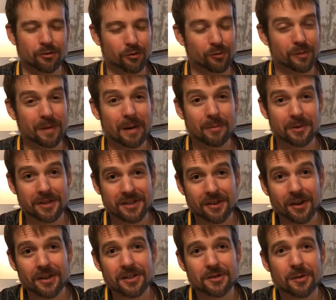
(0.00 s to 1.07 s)
Remember, it's
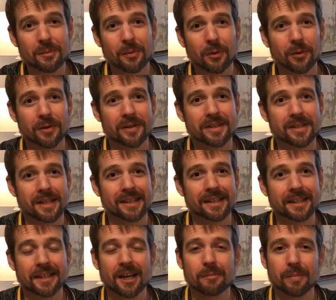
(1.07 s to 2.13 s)
also important to
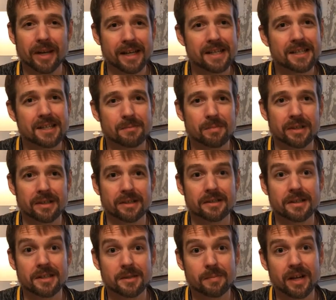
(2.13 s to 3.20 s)
clean up any spills,
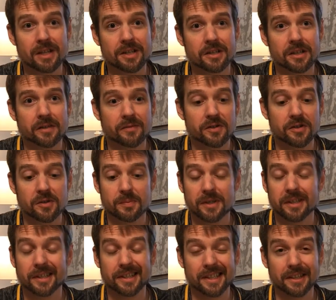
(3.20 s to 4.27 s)
especially if you
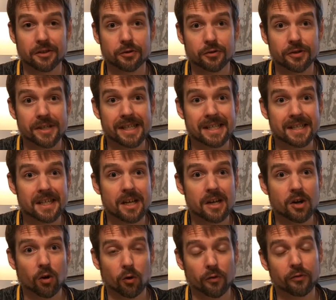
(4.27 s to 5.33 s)
spill any grease
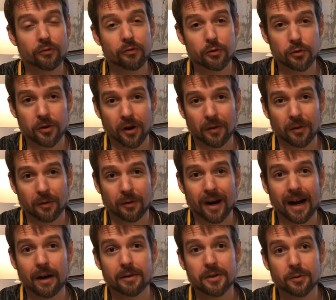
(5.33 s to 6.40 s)
or food on the
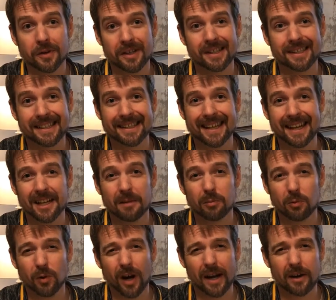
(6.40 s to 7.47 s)
ground. You want to clean that up
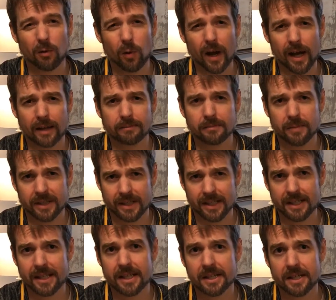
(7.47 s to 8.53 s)
right away because it's
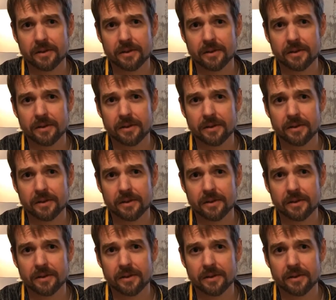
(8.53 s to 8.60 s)
easy